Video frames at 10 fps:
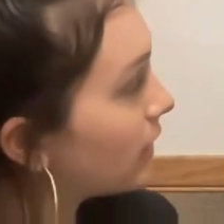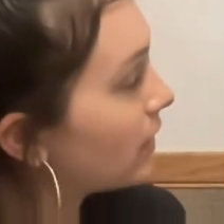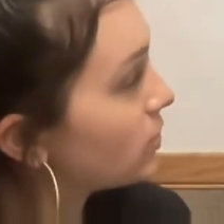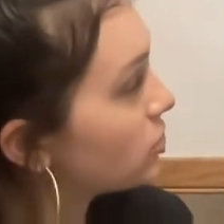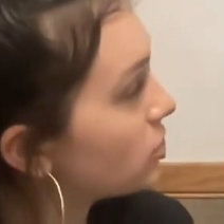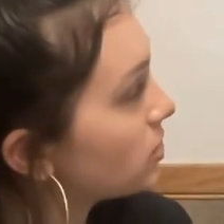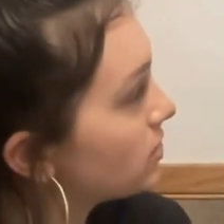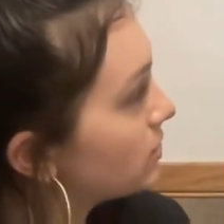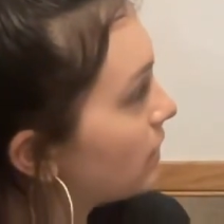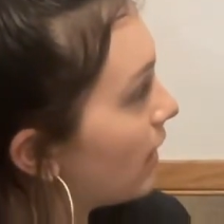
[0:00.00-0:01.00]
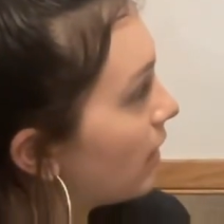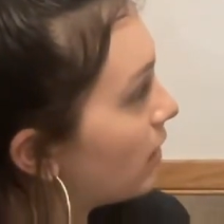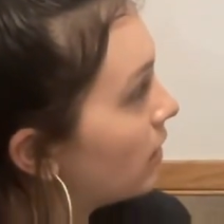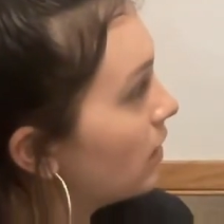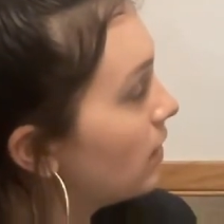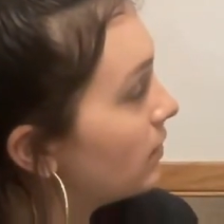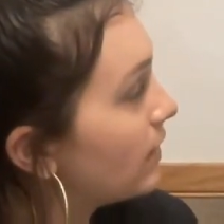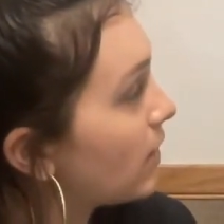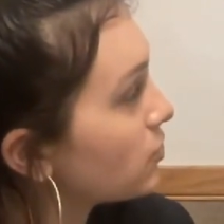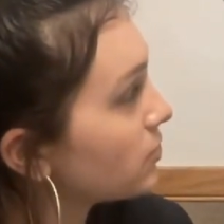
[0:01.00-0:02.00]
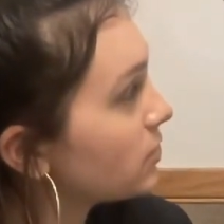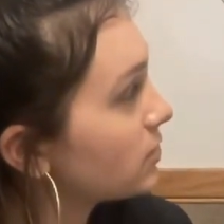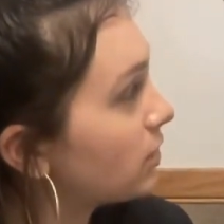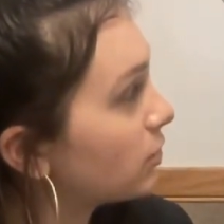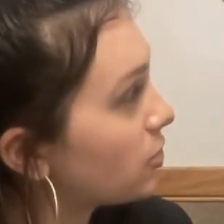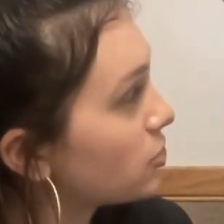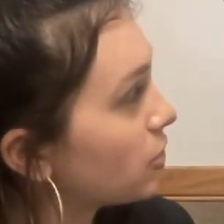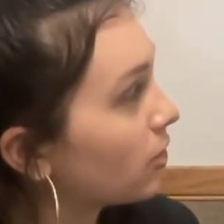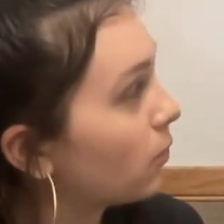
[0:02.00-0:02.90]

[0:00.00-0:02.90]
It's just that naturalist literature